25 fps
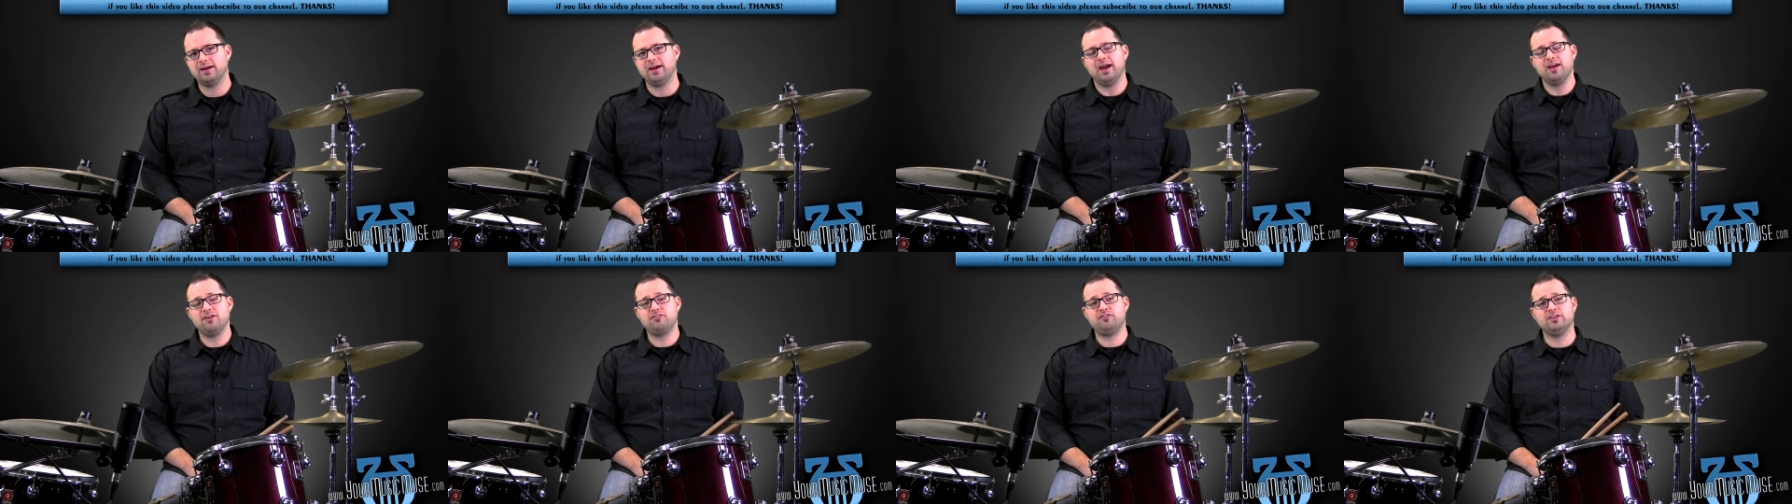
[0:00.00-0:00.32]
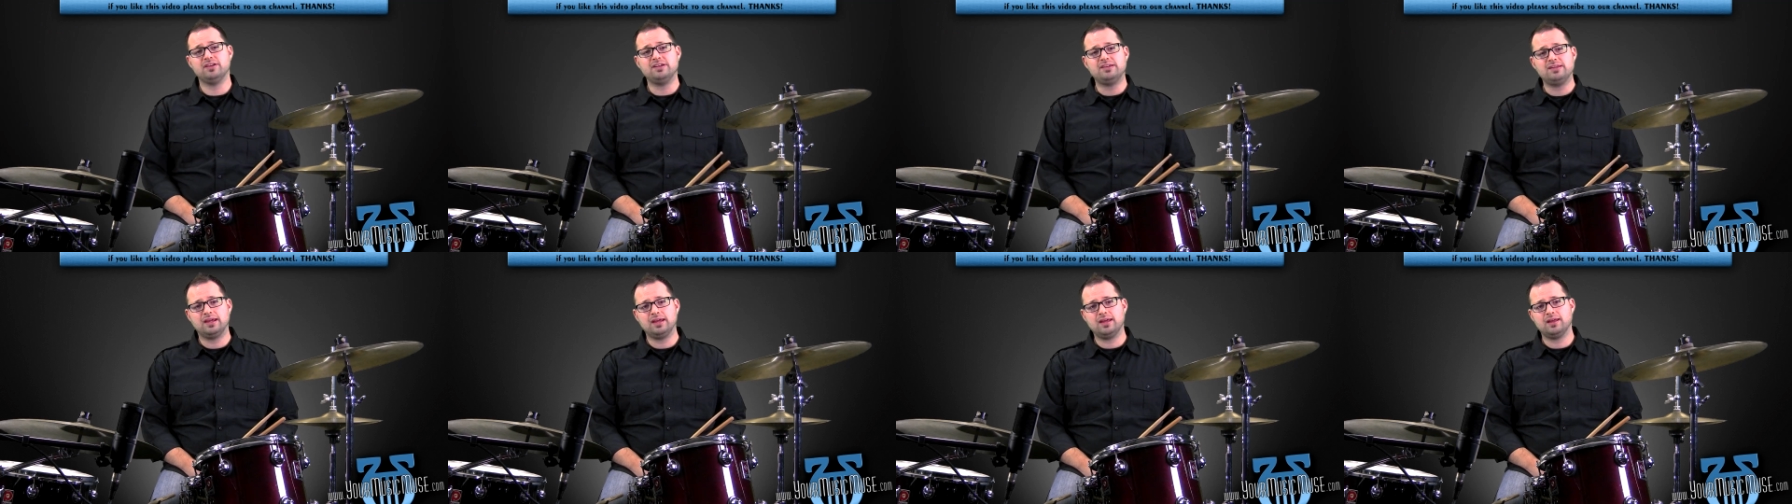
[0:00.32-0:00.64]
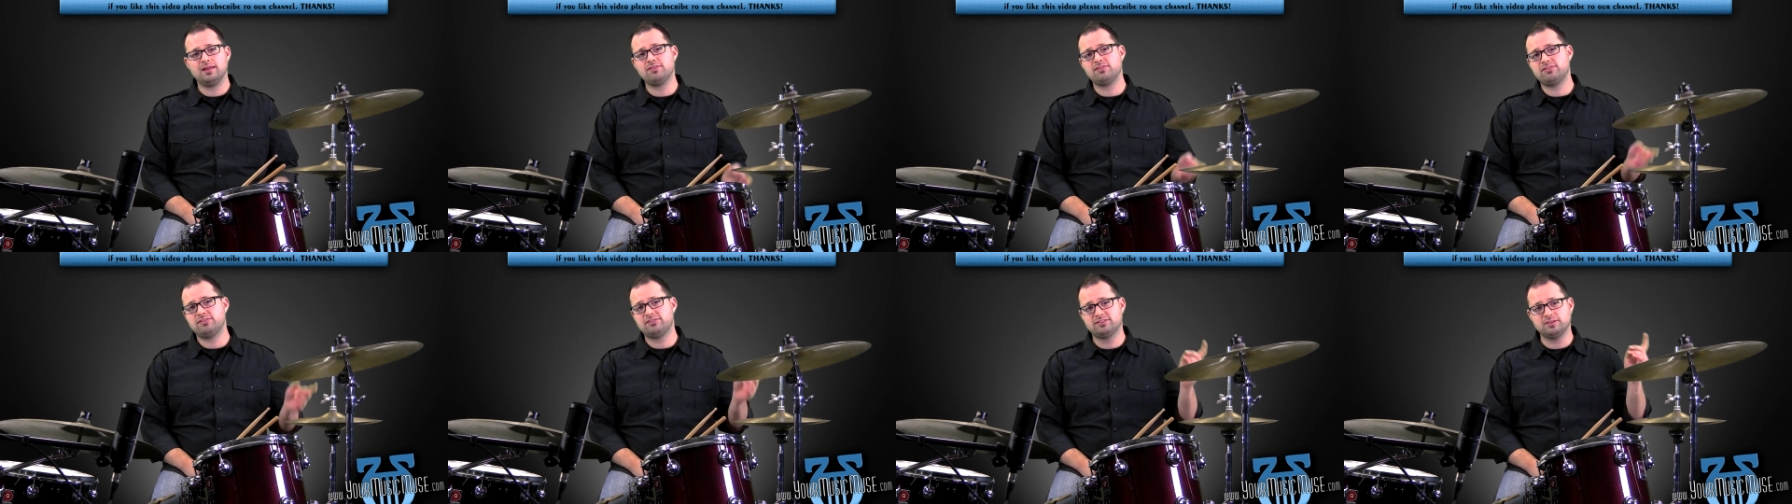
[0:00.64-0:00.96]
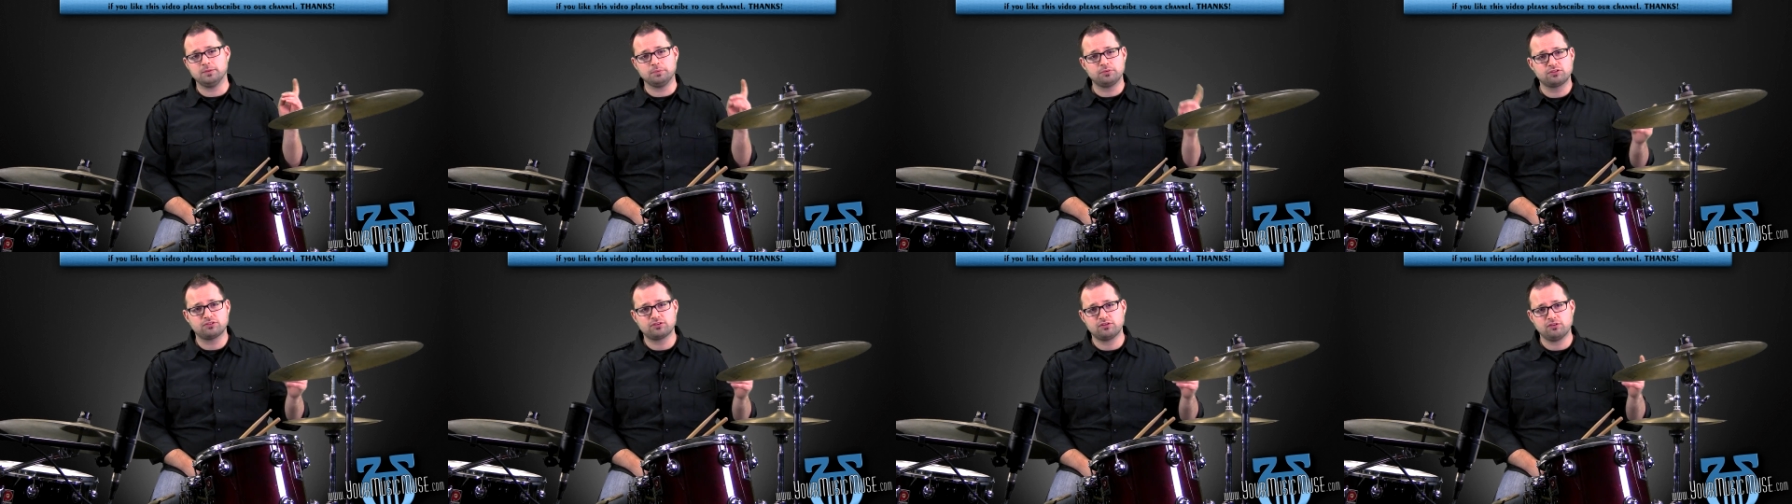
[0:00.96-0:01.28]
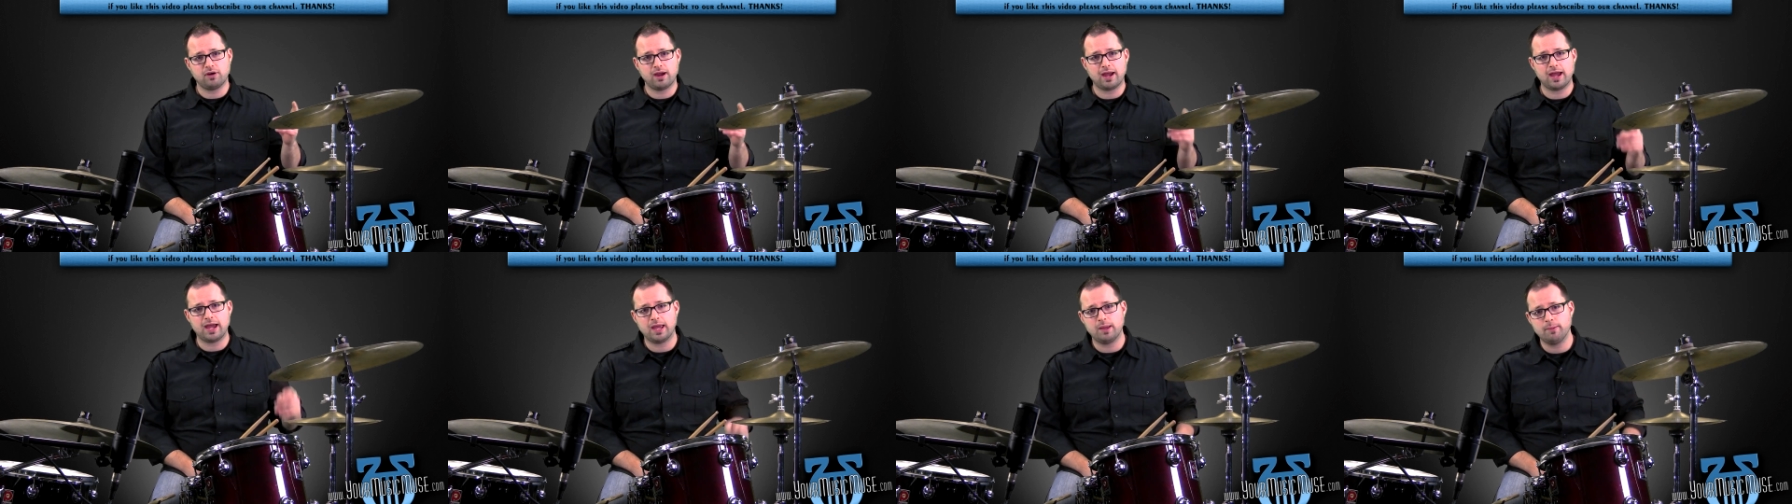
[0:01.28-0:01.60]
If you did,
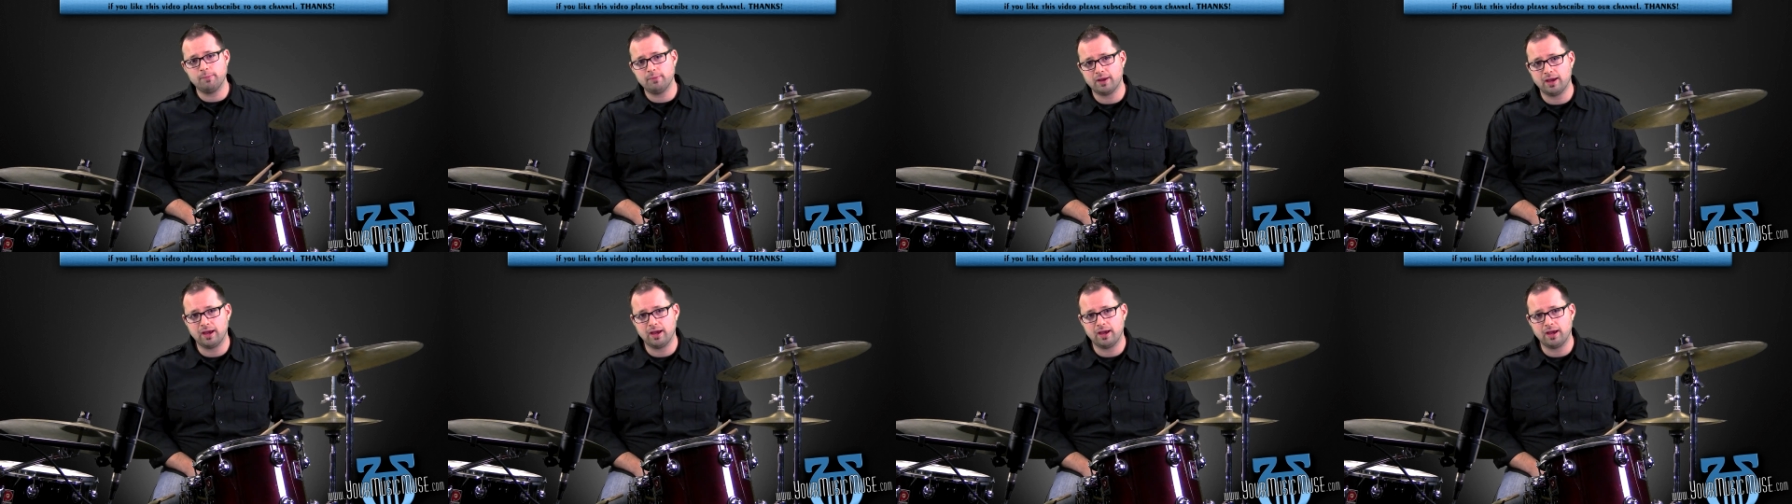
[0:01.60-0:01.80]
subscribe